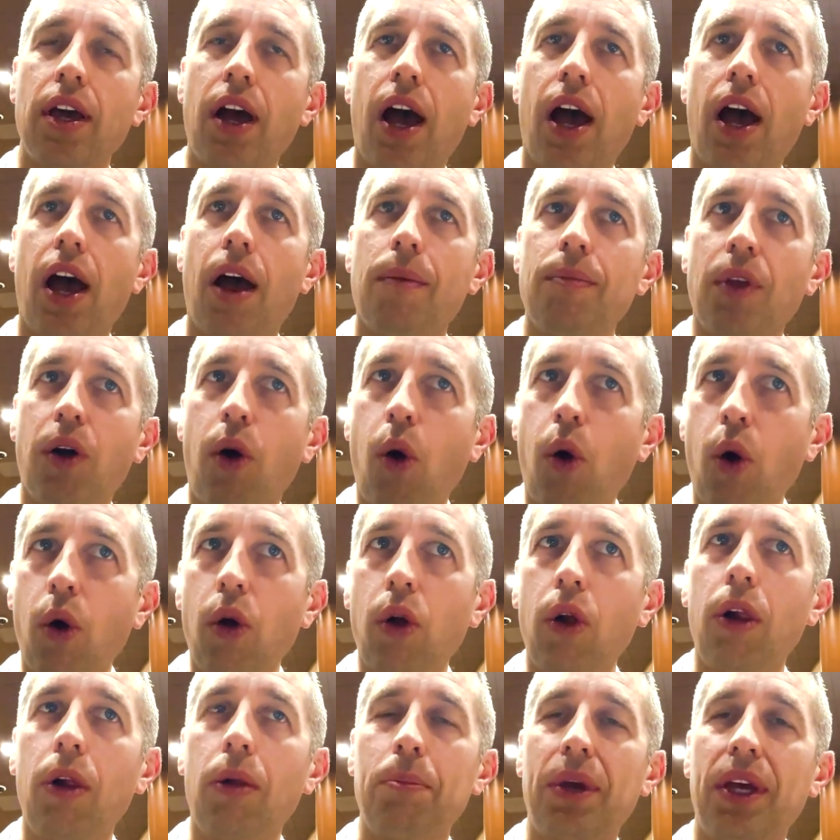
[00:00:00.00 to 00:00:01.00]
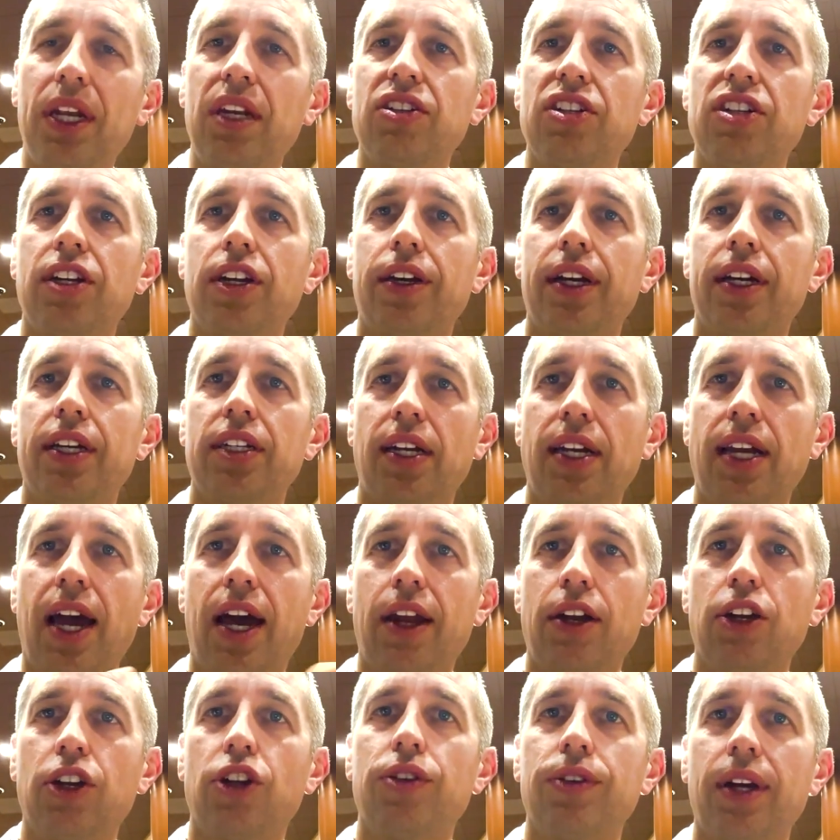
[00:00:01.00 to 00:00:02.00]
um, the whole mini-series on how
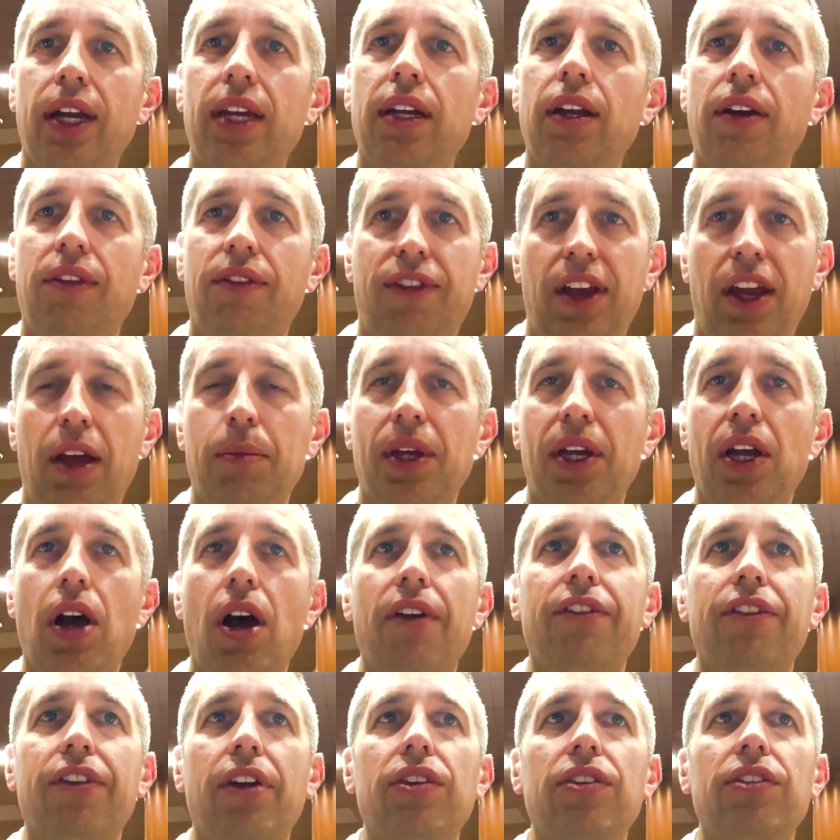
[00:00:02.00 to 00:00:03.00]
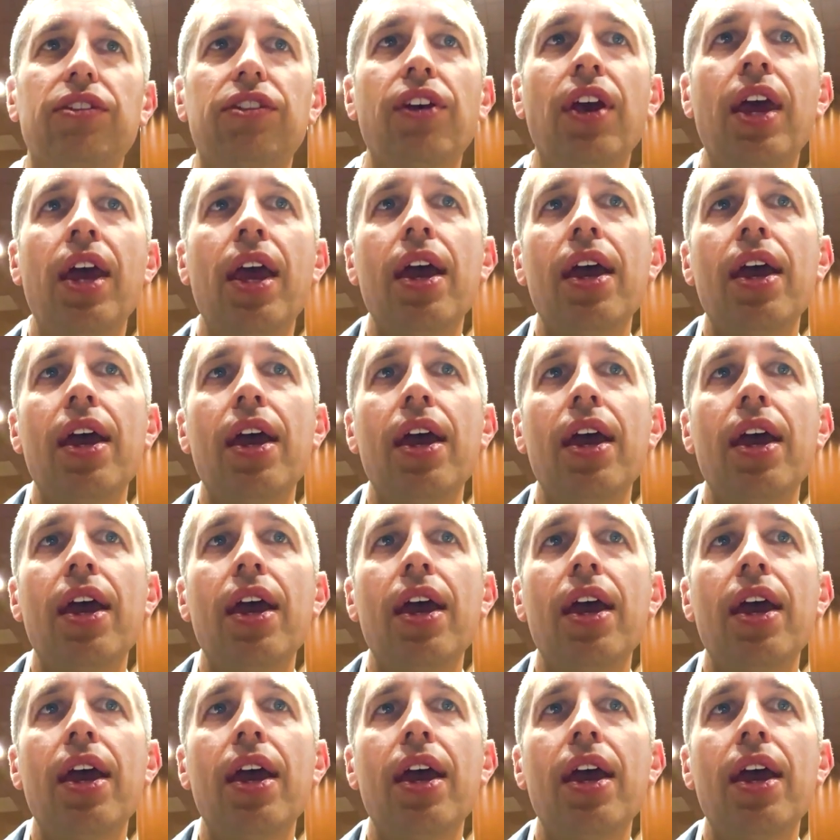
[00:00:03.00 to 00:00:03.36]
to create a family office,